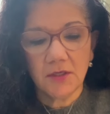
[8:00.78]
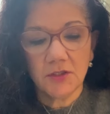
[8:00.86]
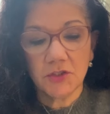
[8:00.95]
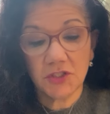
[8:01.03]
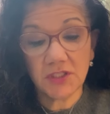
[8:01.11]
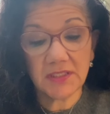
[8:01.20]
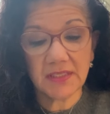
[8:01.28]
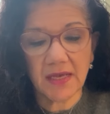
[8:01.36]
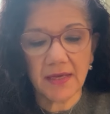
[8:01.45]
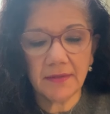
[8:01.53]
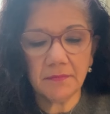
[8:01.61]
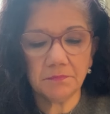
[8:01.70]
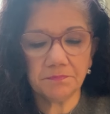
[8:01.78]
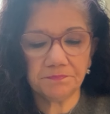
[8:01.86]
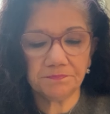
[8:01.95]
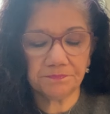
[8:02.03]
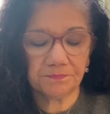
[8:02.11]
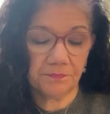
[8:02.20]
She said,
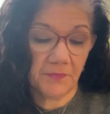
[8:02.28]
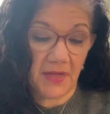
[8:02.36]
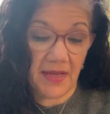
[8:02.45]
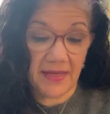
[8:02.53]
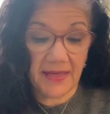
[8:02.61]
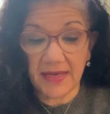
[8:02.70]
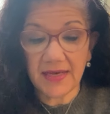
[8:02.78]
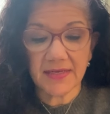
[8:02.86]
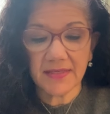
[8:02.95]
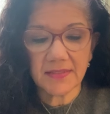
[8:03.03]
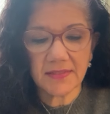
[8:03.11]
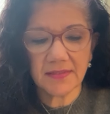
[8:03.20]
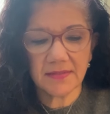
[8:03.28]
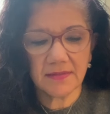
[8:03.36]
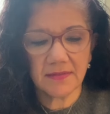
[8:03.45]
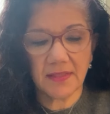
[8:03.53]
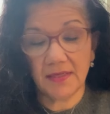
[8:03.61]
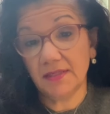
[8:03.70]
I guess,
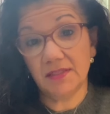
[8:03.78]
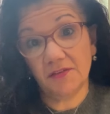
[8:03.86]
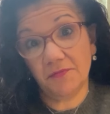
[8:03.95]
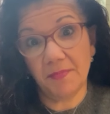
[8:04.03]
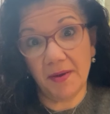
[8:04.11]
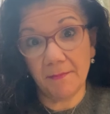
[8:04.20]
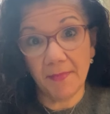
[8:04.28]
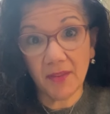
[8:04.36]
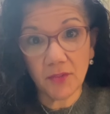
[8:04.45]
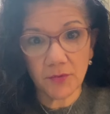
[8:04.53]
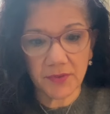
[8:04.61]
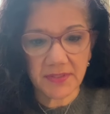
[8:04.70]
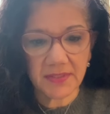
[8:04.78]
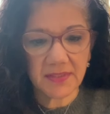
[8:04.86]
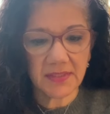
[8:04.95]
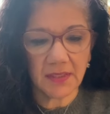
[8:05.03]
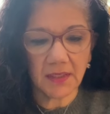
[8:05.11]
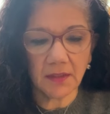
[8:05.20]
that is if my mother is
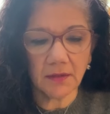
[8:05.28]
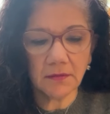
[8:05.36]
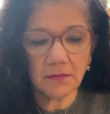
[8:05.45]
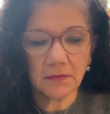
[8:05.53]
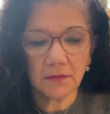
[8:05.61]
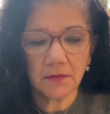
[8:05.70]
still,